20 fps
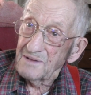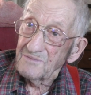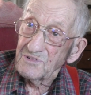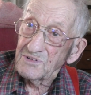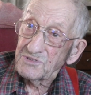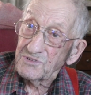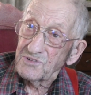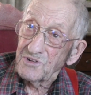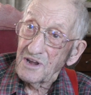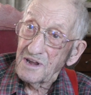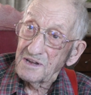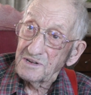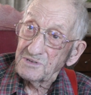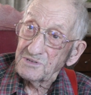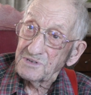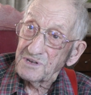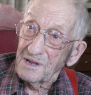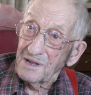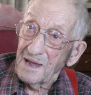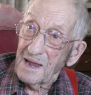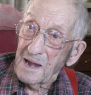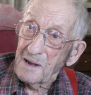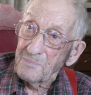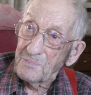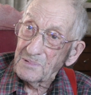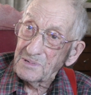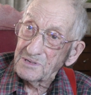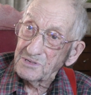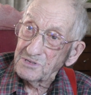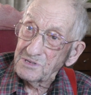ever change
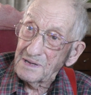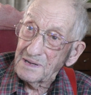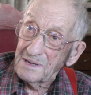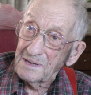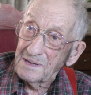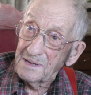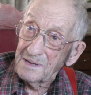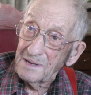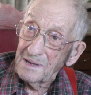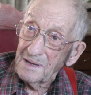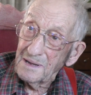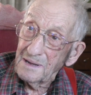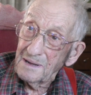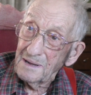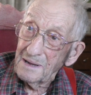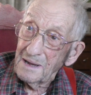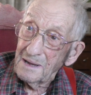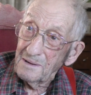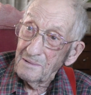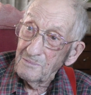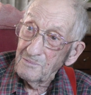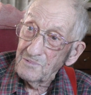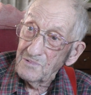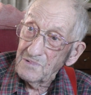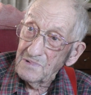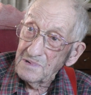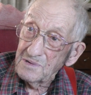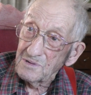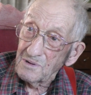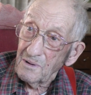diapers? I don't think